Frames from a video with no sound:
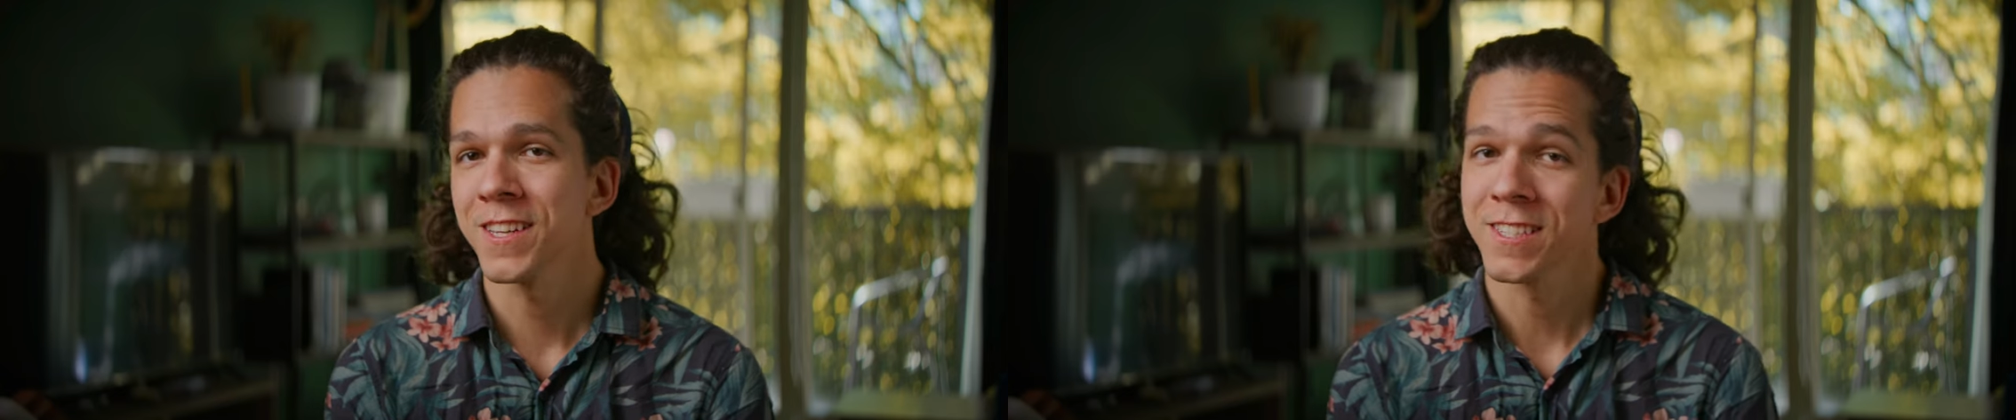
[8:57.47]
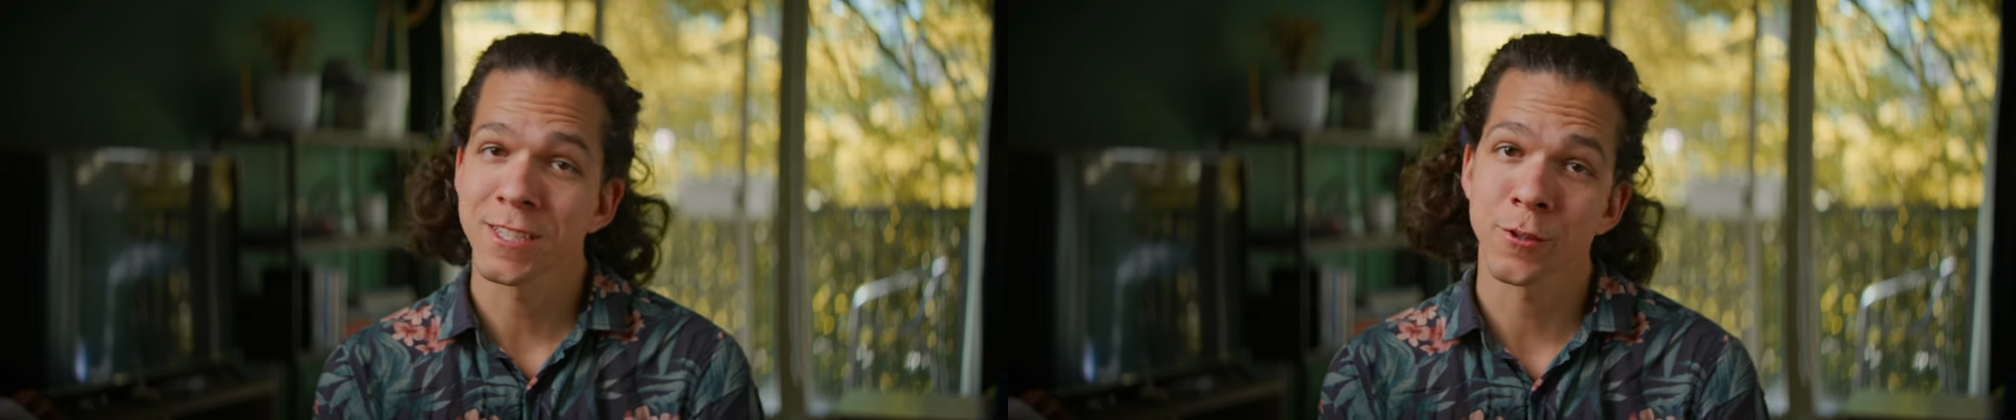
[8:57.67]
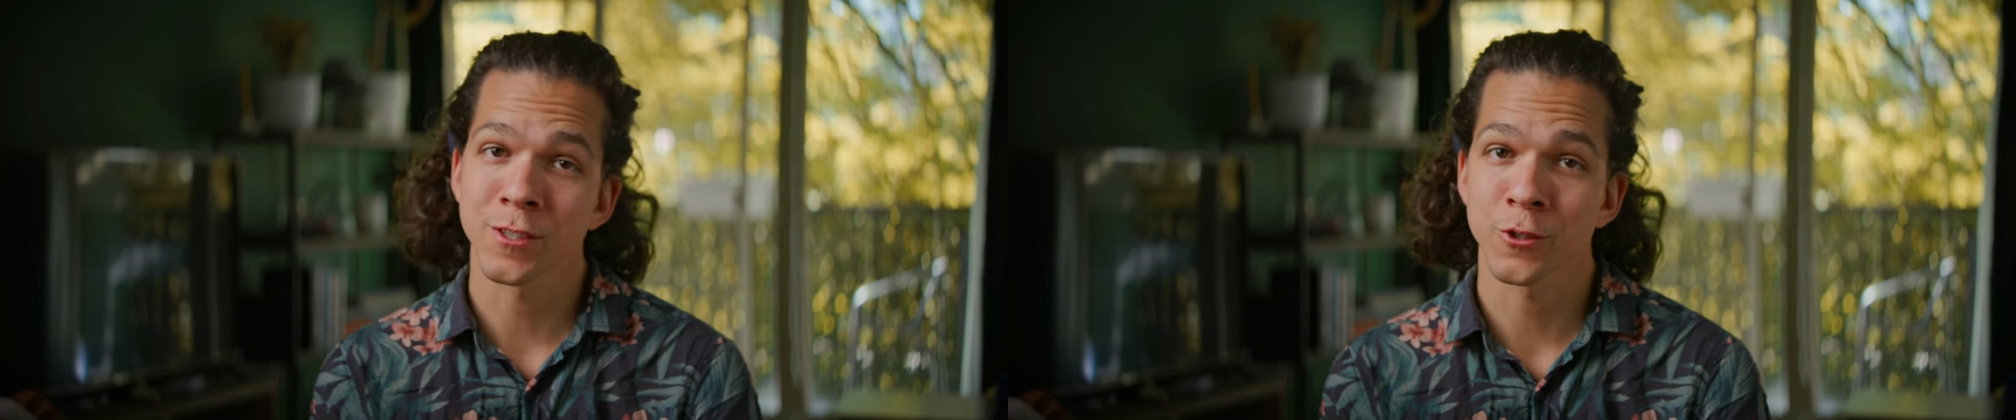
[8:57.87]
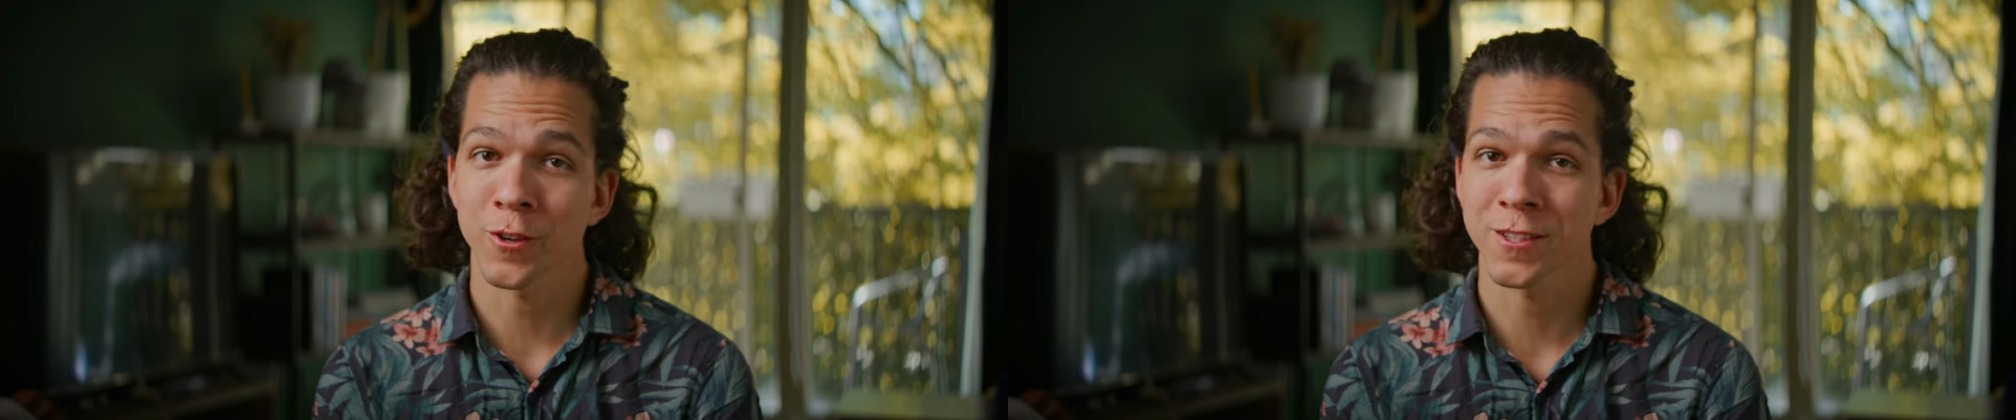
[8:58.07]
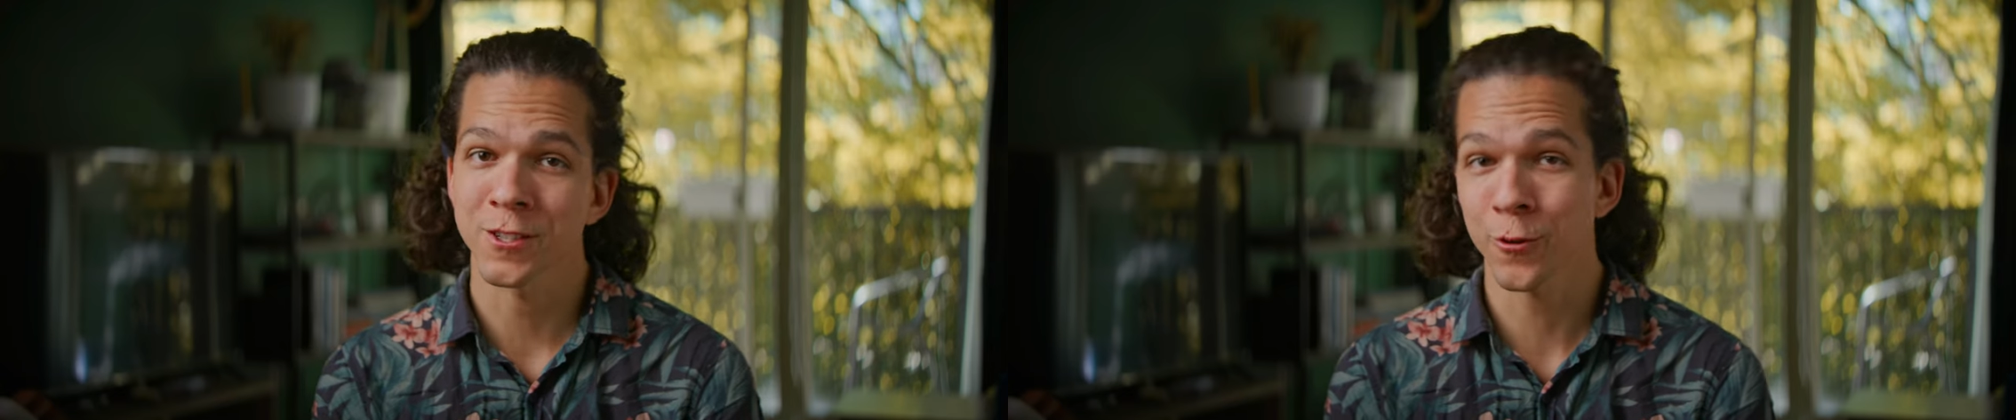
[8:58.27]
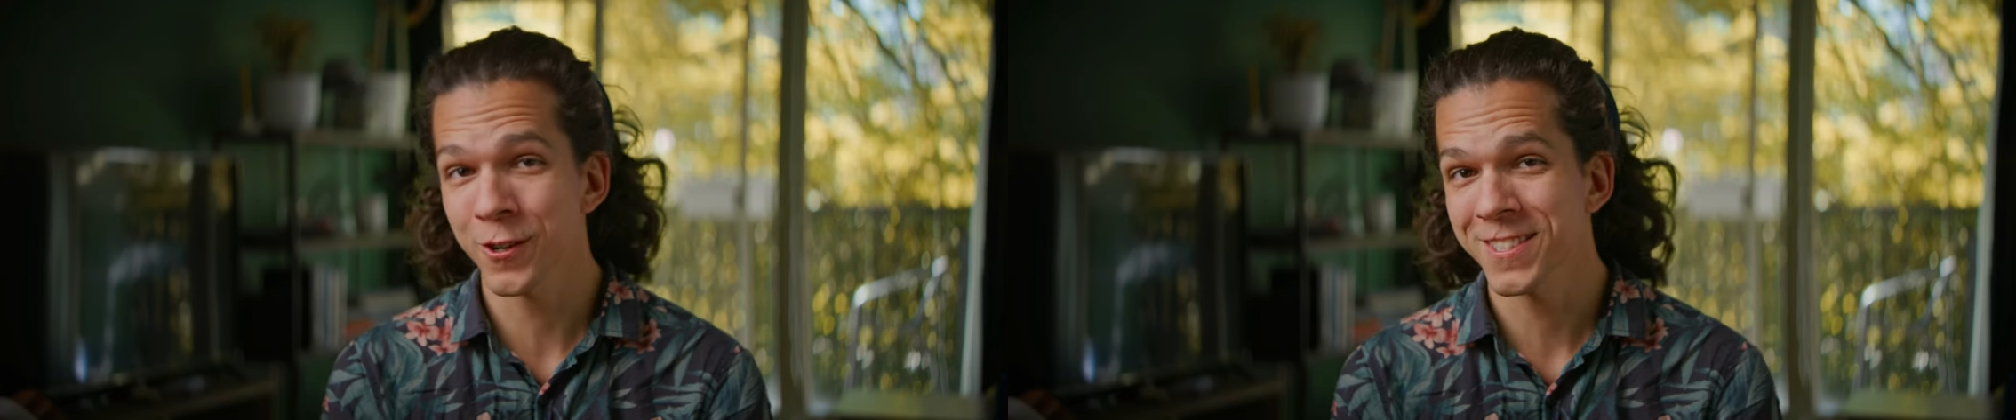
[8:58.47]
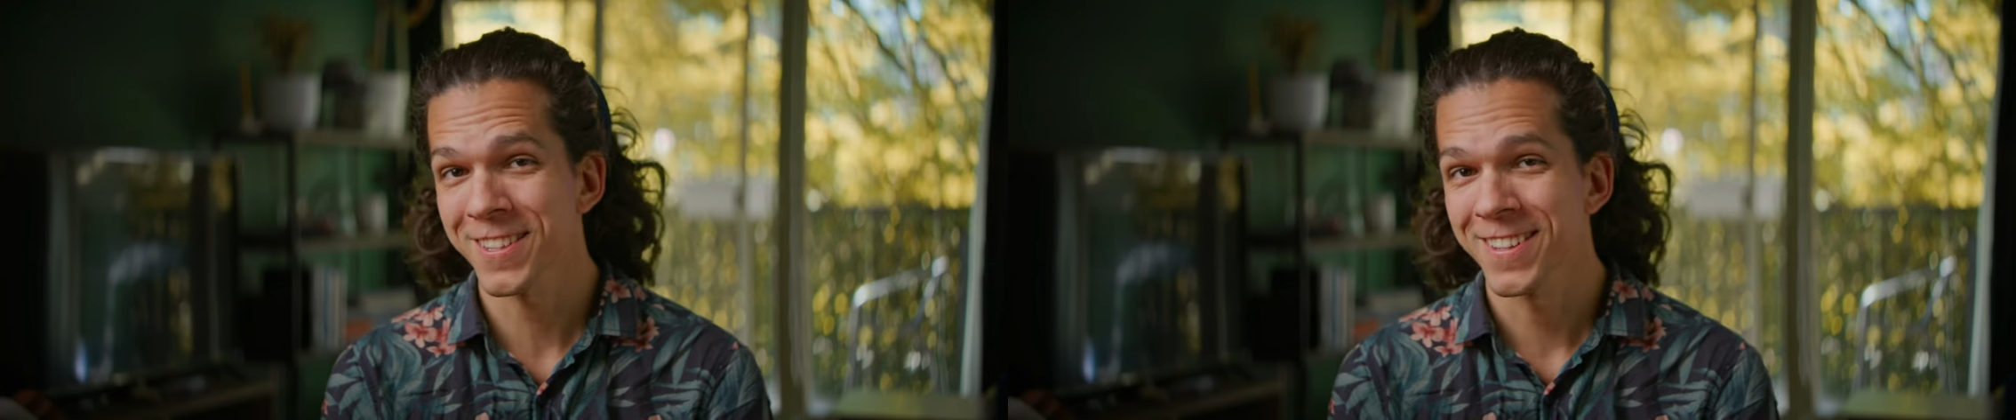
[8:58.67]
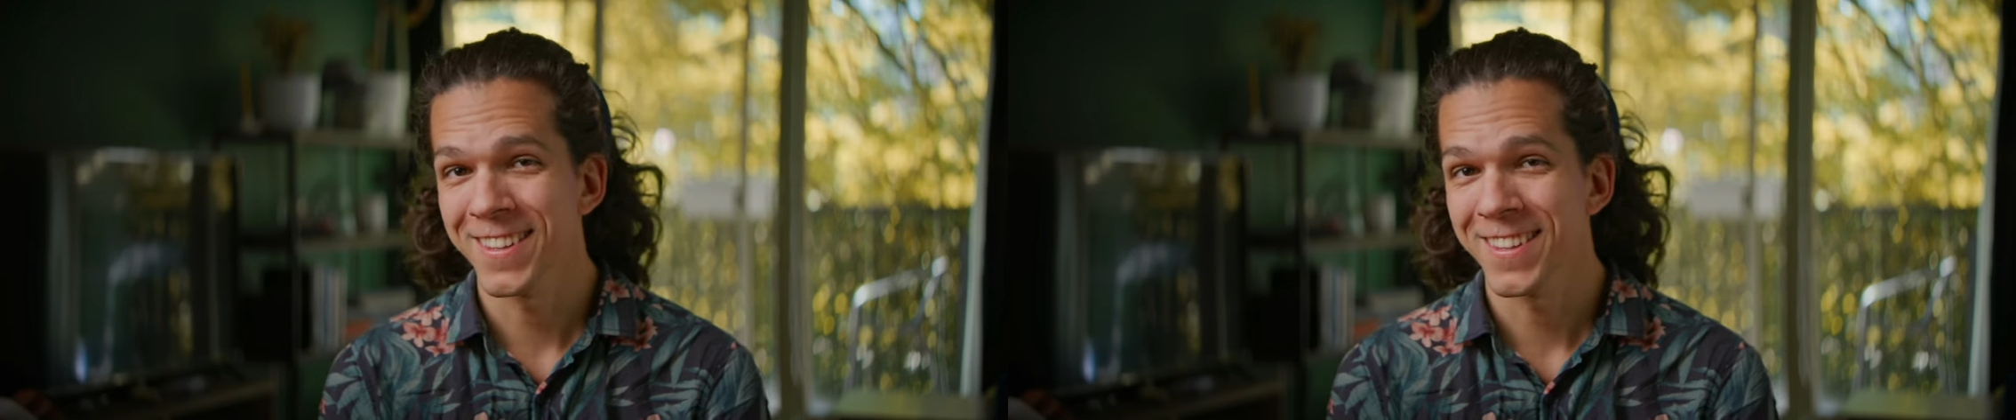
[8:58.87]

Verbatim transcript: Did you enjoy the short?